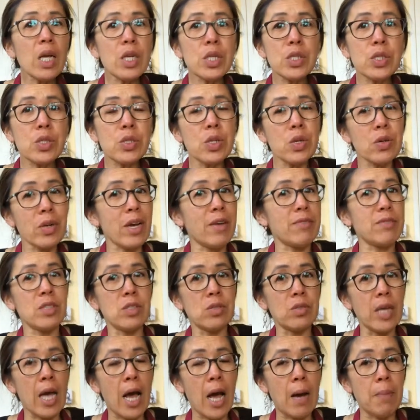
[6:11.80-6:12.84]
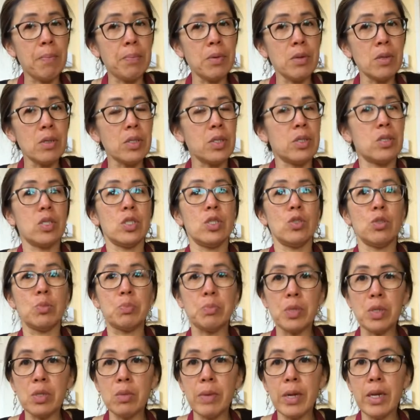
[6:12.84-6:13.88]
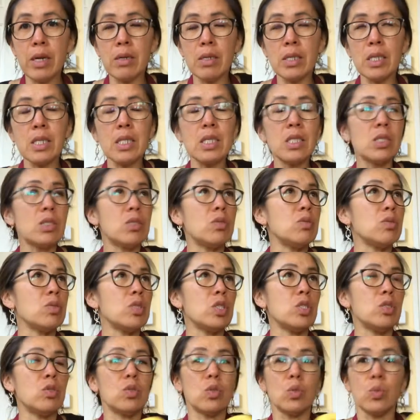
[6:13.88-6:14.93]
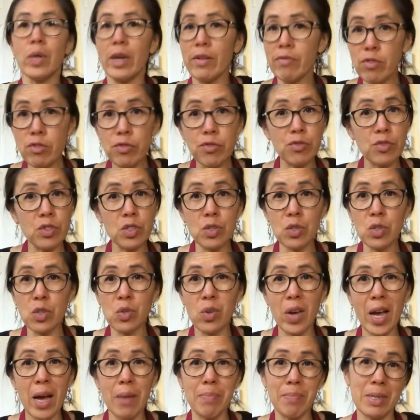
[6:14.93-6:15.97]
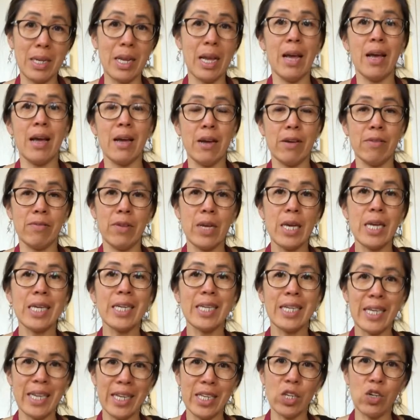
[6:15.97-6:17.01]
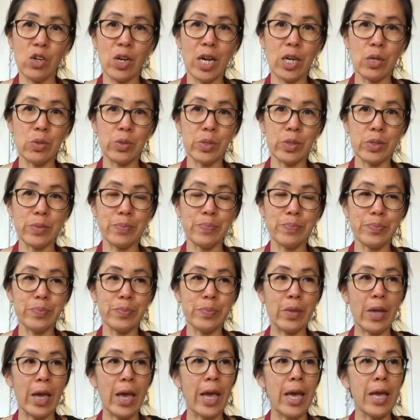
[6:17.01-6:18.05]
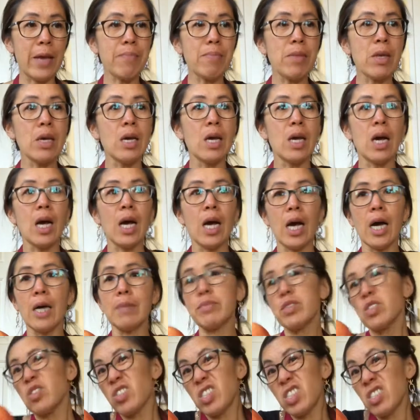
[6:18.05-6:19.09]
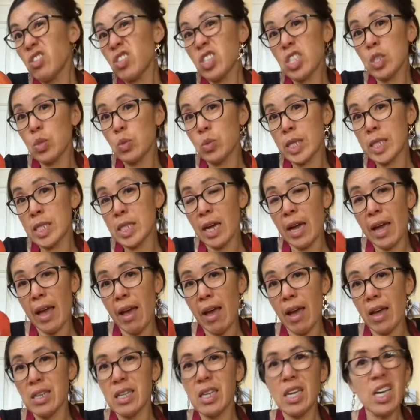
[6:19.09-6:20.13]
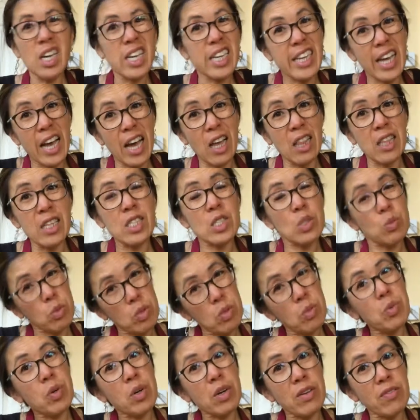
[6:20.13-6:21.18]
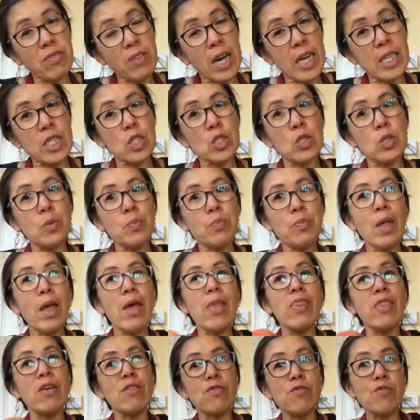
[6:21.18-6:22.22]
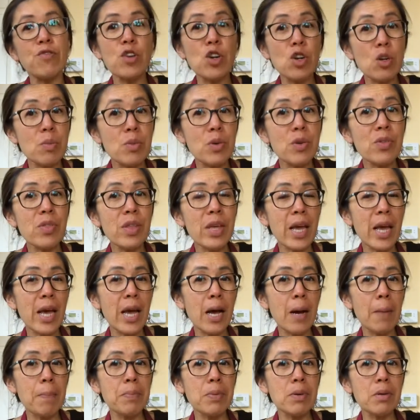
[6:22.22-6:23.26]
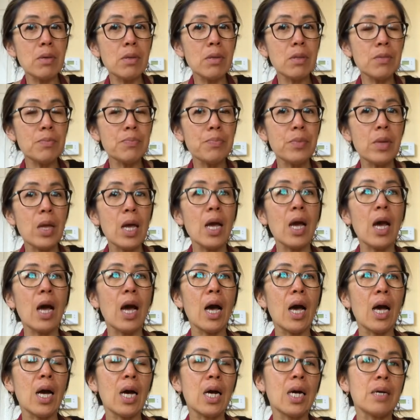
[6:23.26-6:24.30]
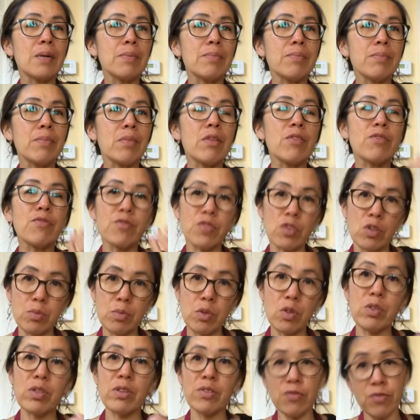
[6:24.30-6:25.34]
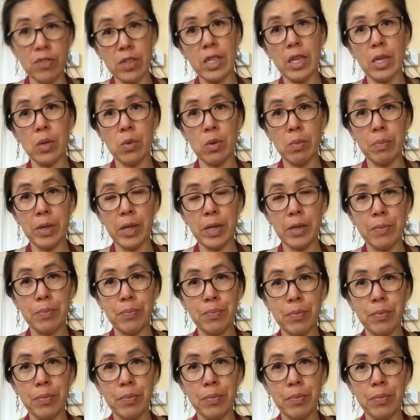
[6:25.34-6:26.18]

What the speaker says: You don't have to use apple, you could use blueberries, you can use whatever fruit you happen to have in your house, okay? So these are just ones I had. Galas will work fine too. The firmer the apple, the firmer the filling will be.